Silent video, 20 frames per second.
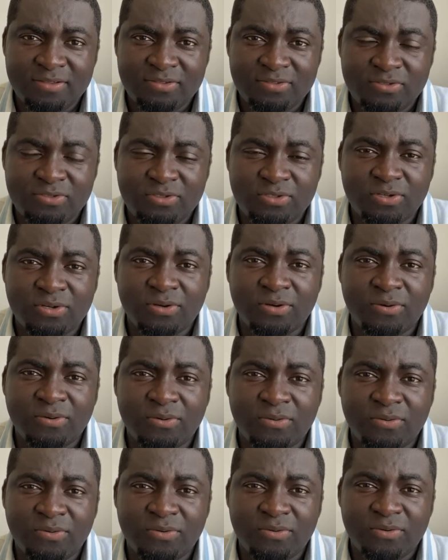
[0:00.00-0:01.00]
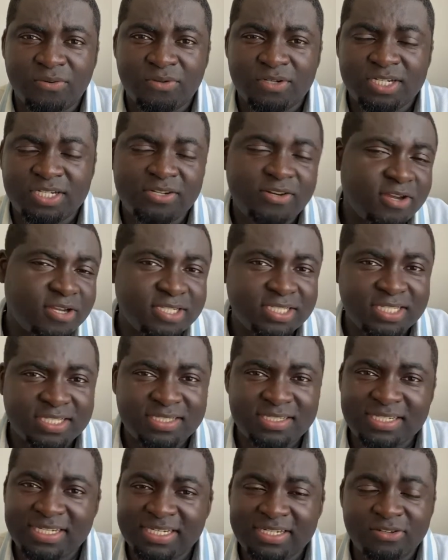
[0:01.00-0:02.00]
So the doctors
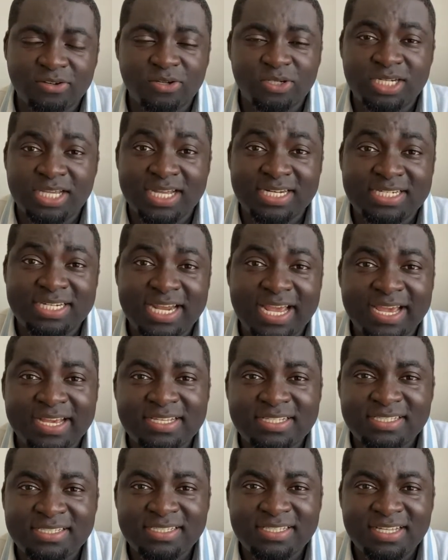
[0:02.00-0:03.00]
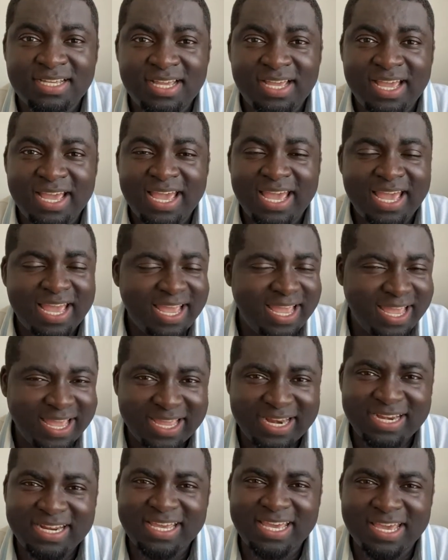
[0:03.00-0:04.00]
did all their checks,
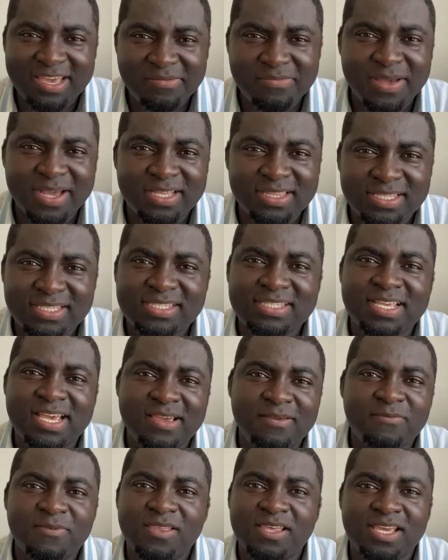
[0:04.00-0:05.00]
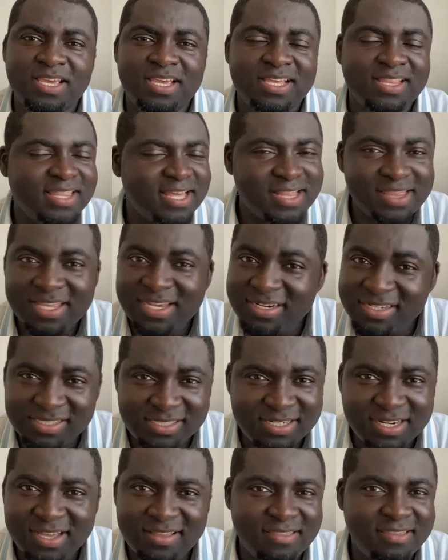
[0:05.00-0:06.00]
and they came back the same thing, that there is
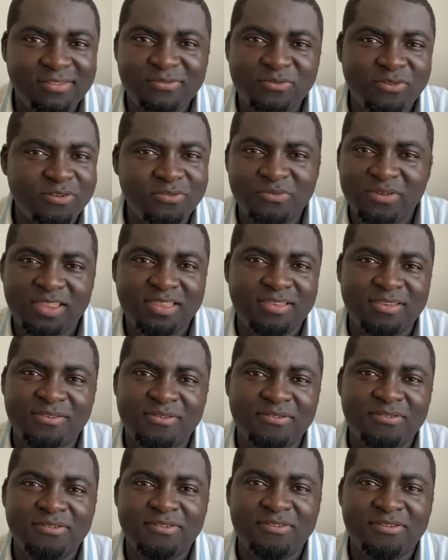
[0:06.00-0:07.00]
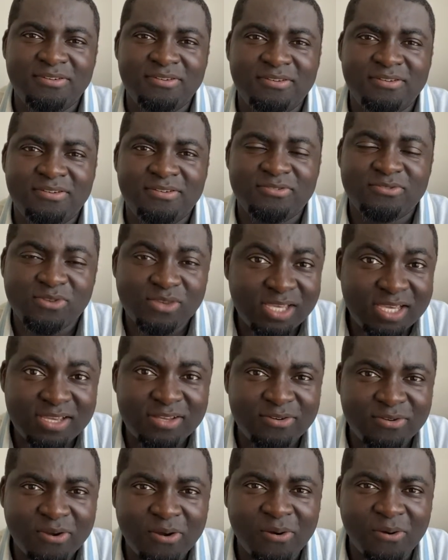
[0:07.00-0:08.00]
nothing wrong with you, so you
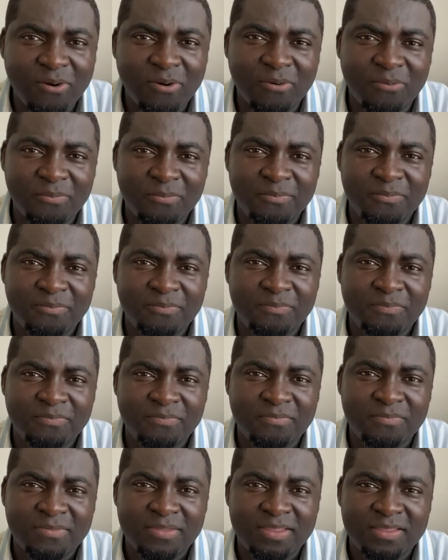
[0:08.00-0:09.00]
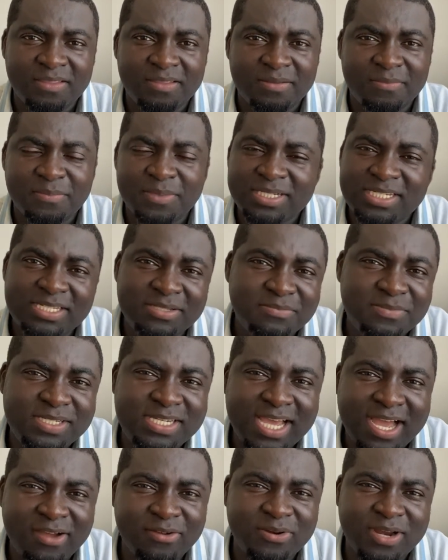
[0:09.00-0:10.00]
can go home. But deep
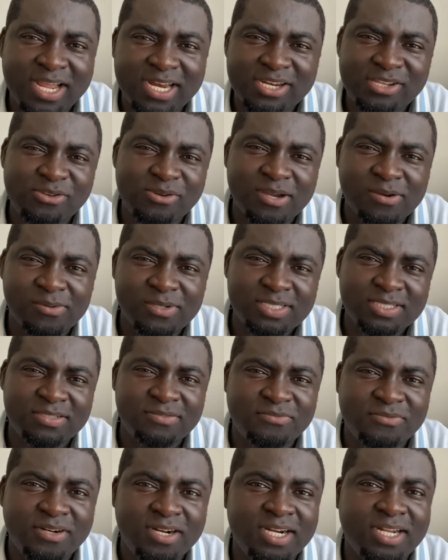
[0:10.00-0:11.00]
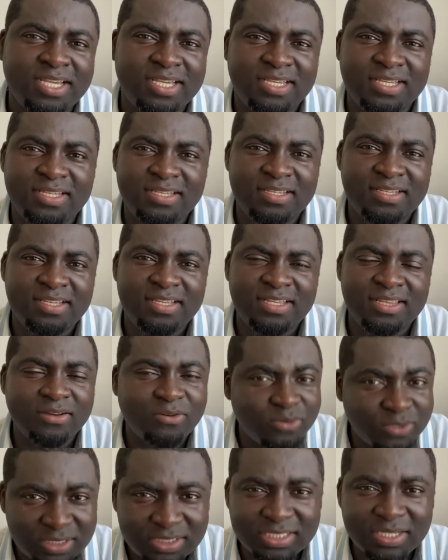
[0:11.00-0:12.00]
down, I knew I wasn't right. There
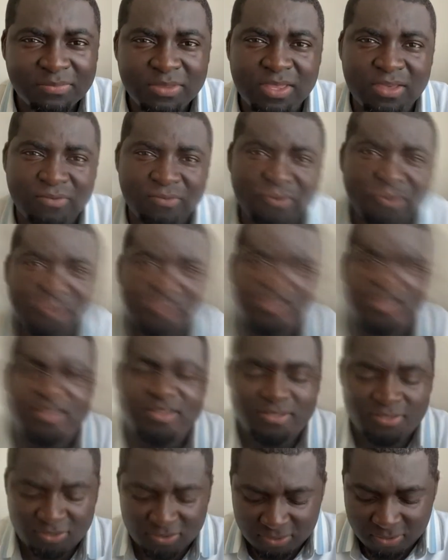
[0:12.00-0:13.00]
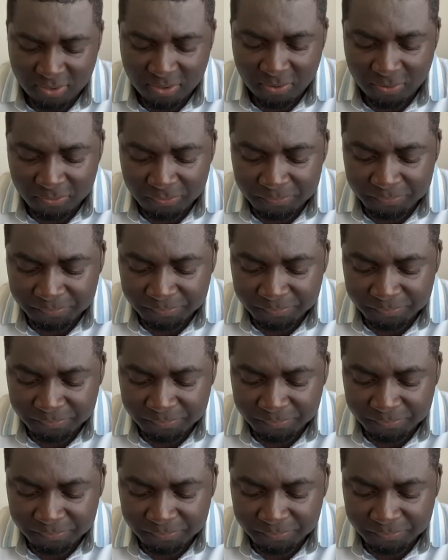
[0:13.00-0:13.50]
was something wrong. So